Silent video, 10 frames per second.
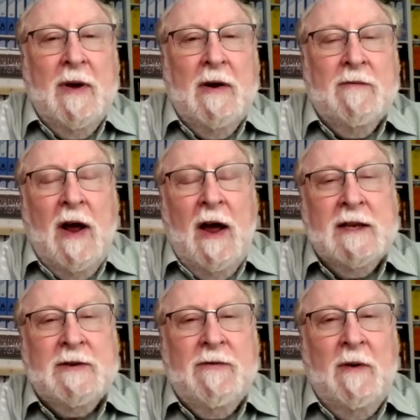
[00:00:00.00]

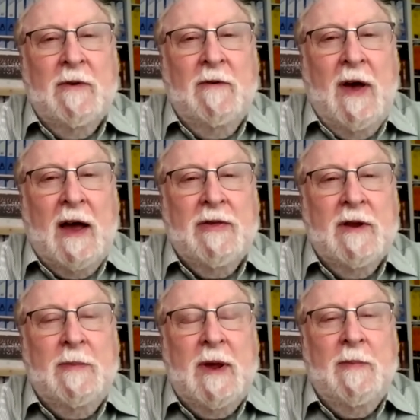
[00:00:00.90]
arise from the fact
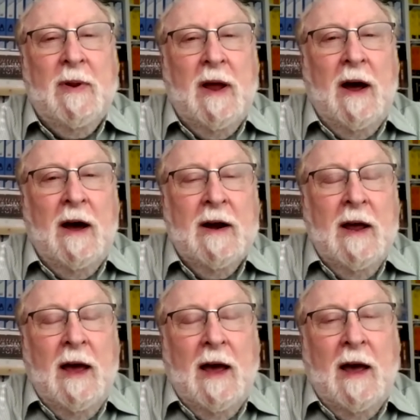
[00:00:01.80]
that people are
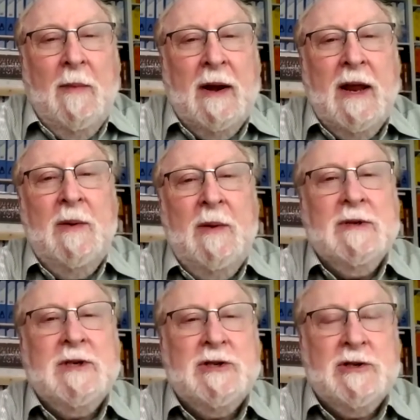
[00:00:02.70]
unable
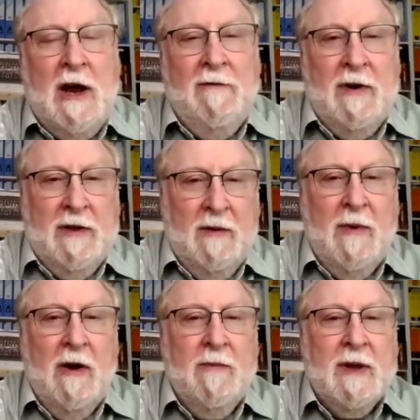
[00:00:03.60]
to travel at the
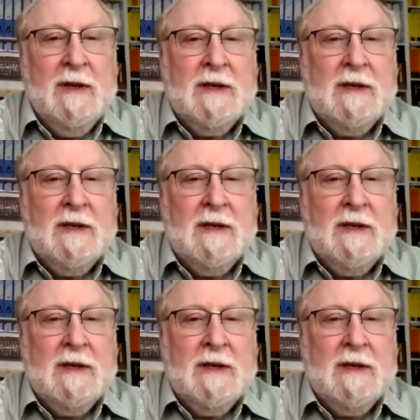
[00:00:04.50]
moment.